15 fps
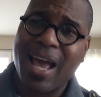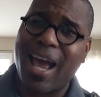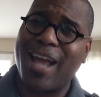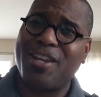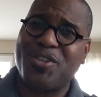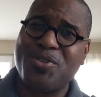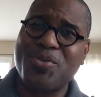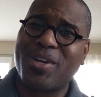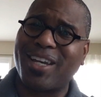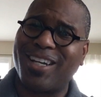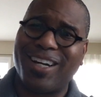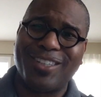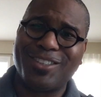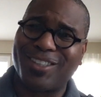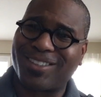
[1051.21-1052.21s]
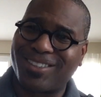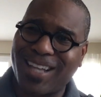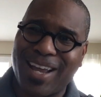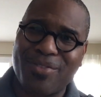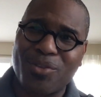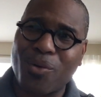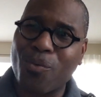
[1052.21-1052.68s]
and you can
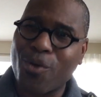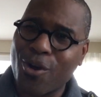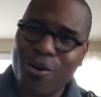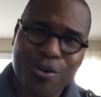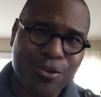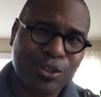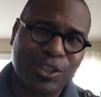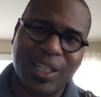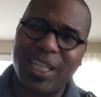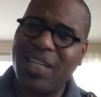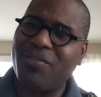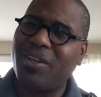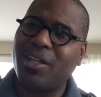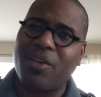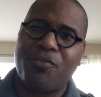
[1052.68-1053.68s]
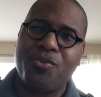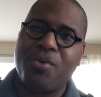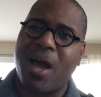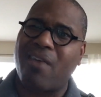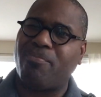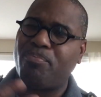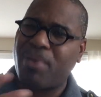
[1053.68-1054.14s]
understand the words, even if you
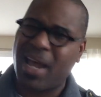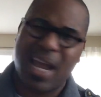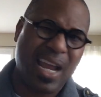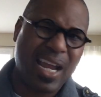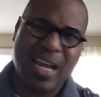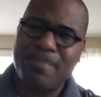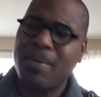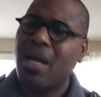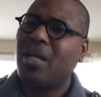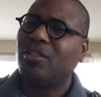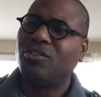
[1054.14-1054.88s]
have pain,